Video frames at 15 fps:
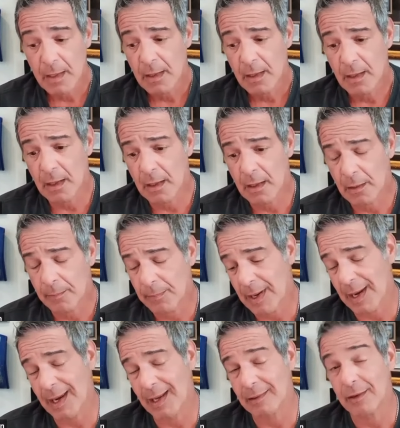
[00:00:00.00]

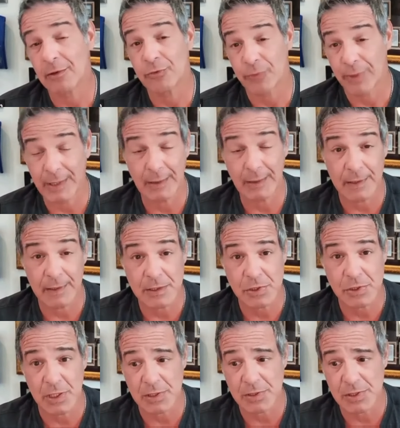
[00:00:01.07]
And they're draining the
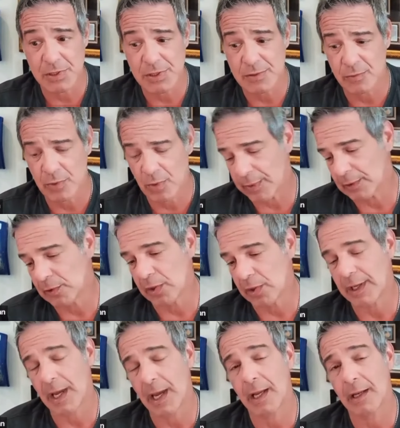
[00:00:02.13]
exchanges. When we
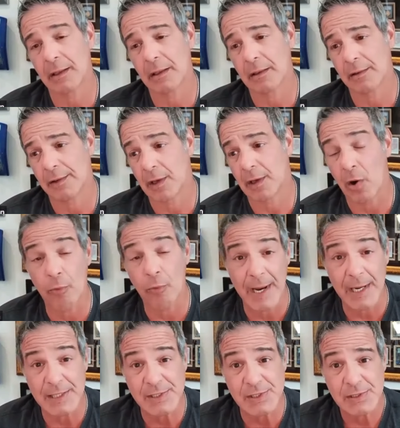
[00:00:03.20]
look at the
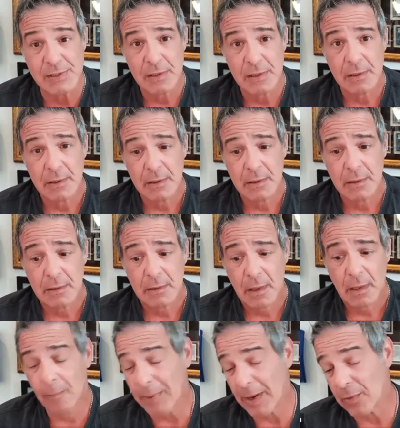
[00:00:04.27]
COMEX,
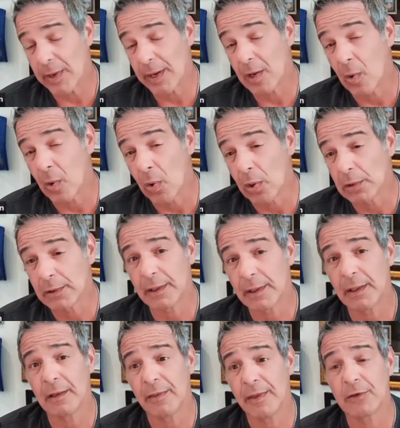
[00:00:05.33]
oh, by the way, gold,
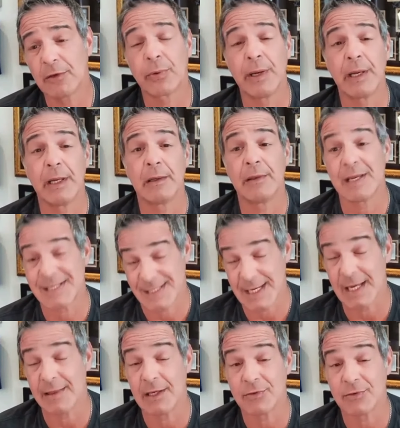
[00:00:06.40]
they
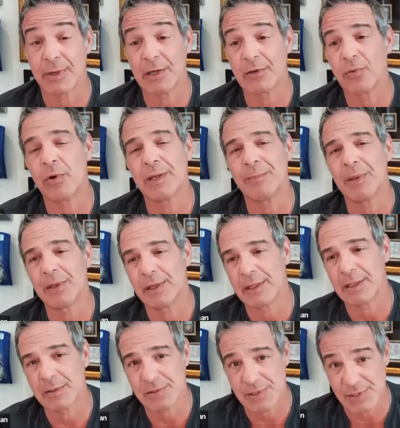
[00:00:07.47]
say they trade 20 million
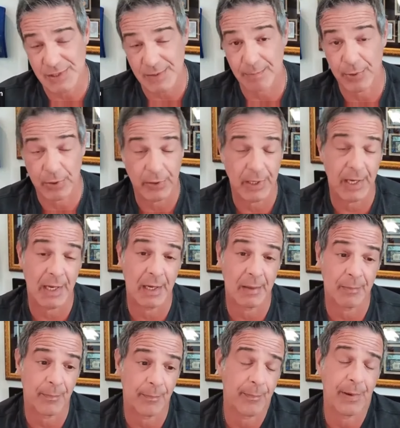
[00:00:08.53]
ounces per
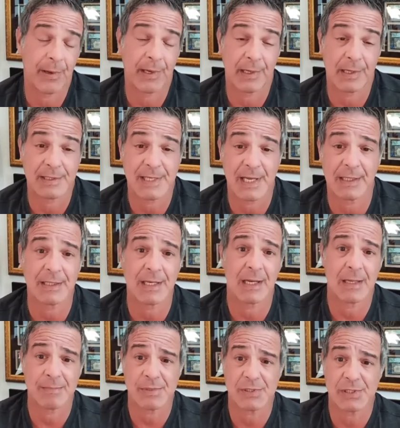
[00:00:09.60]
day, but at a 10
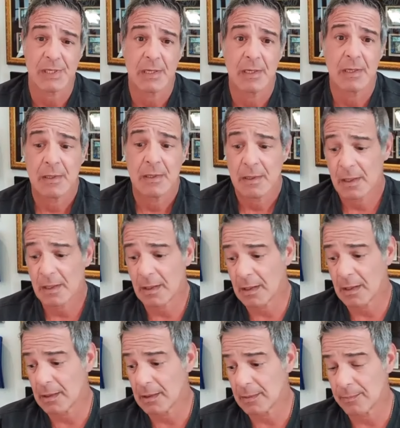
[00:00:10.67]
times
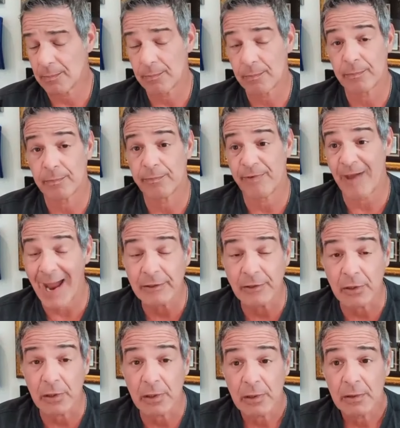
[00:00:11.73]

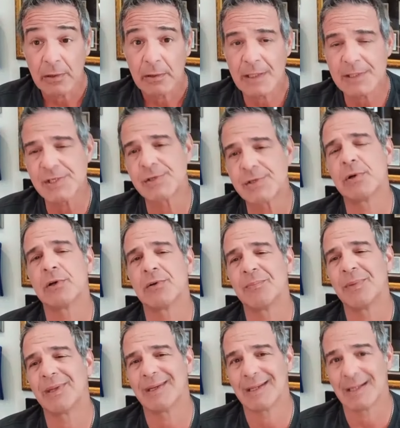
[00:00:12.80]
factor, that's 200
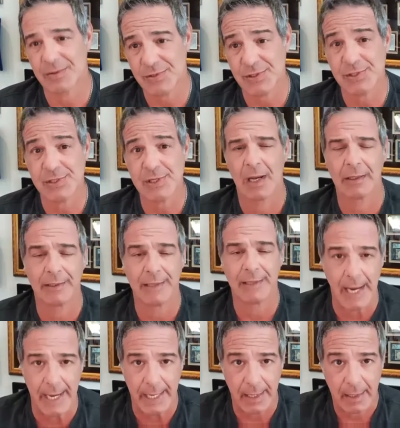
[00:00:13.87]
million ounces a
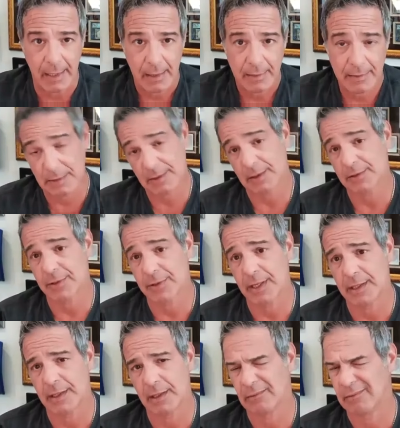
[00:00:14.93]
day that they're
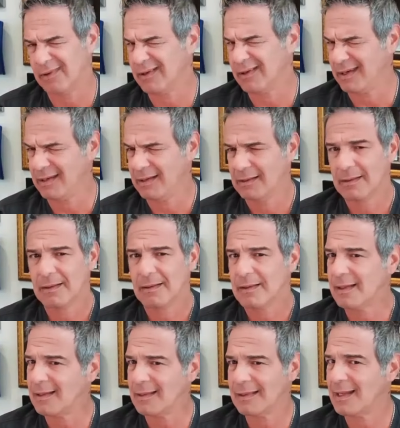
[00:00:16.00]
trading. Really?
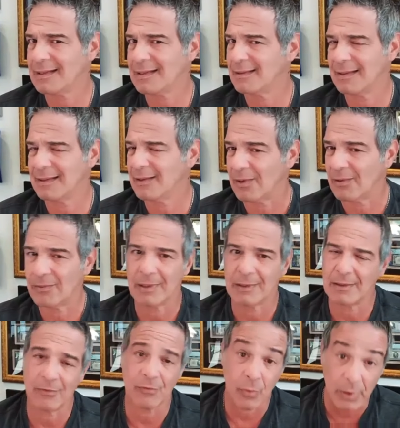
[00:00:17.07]
No, that
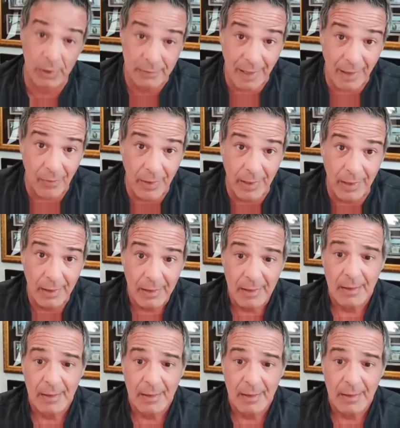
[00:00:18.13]
doesn't work that way.